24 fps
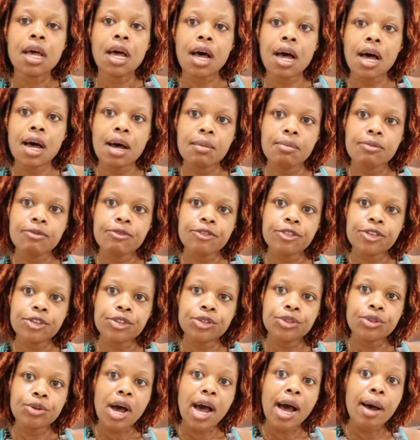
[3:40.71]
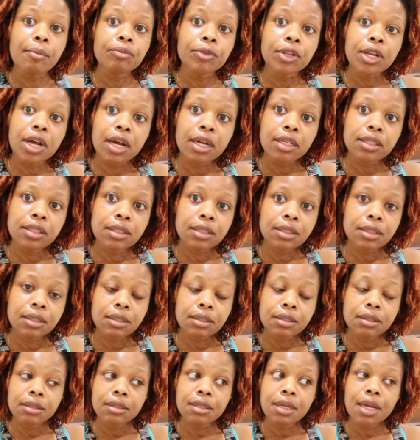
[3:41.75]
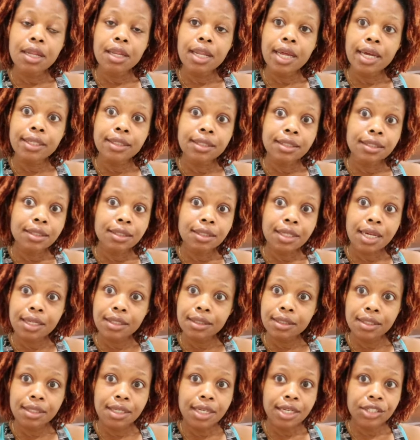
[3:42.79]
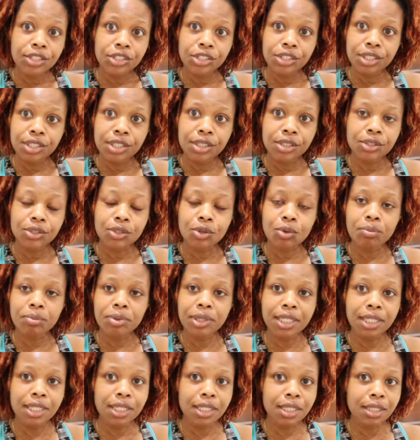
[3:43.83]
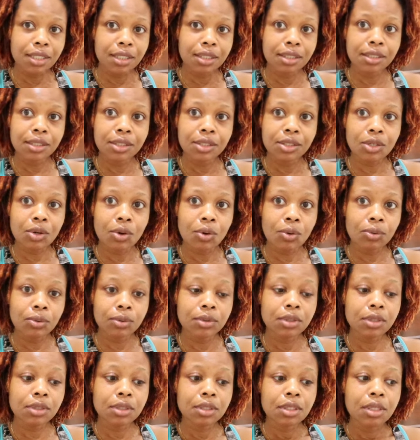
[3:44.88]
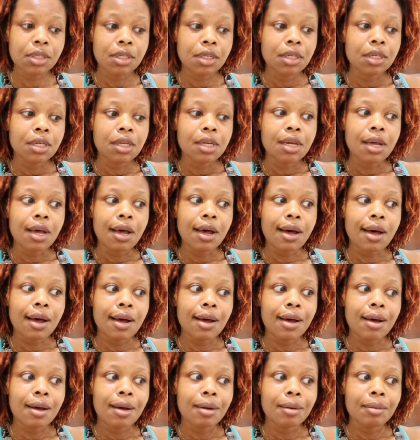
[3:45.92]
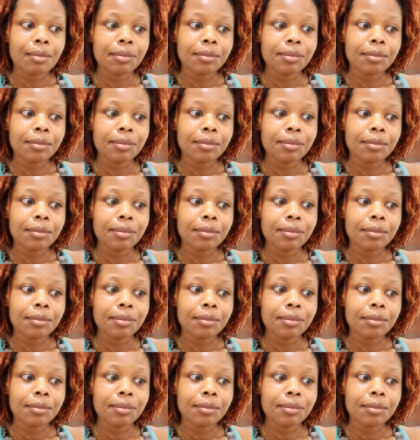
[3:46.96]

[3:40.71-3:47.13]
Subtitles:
I'm not a licensed esthetician, so please don't how